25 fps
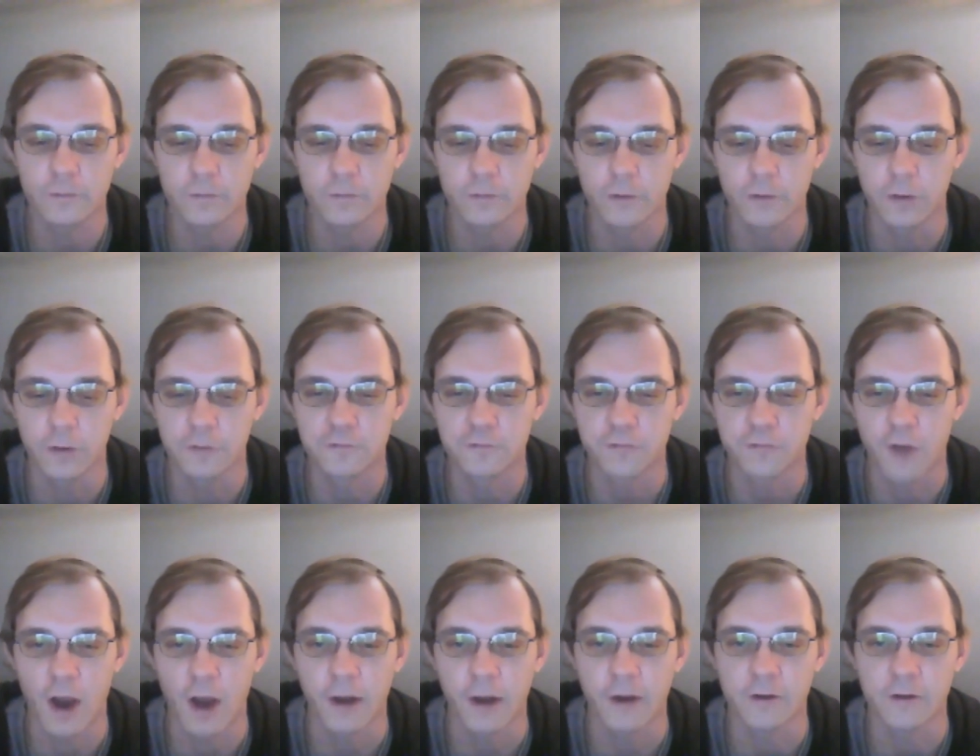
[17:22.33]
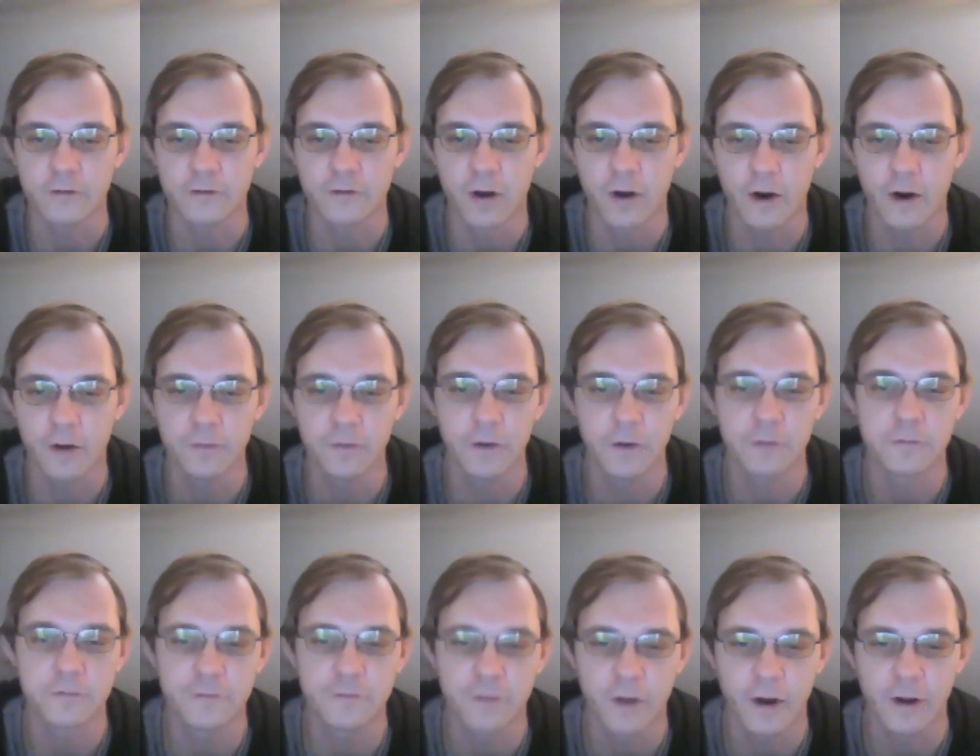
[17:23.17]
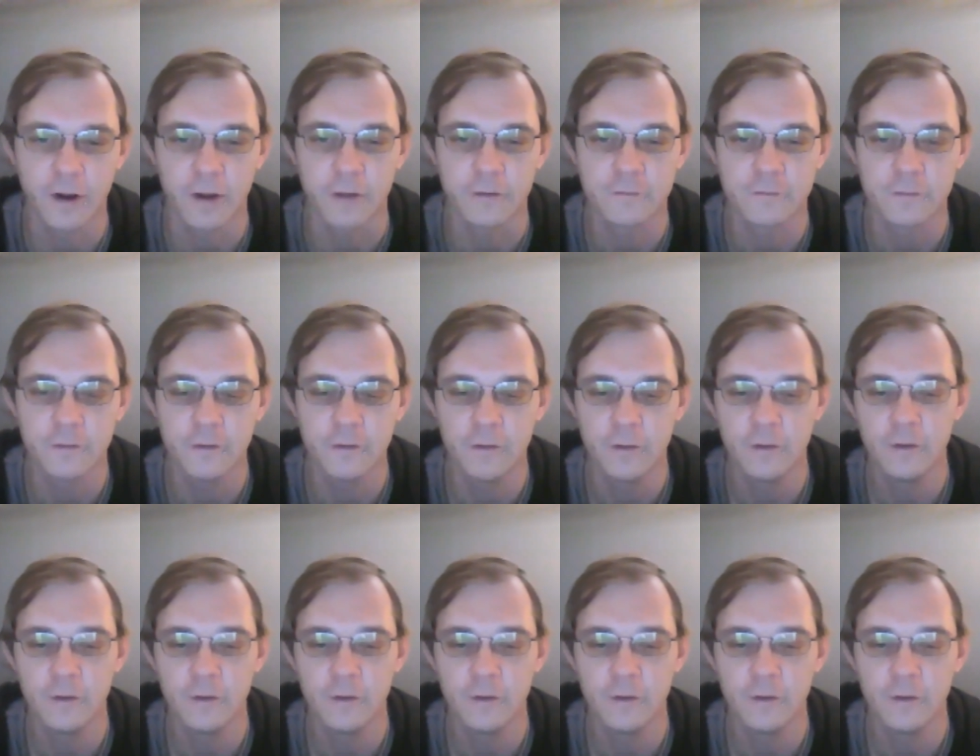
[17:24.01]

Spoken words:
those findings are in those studies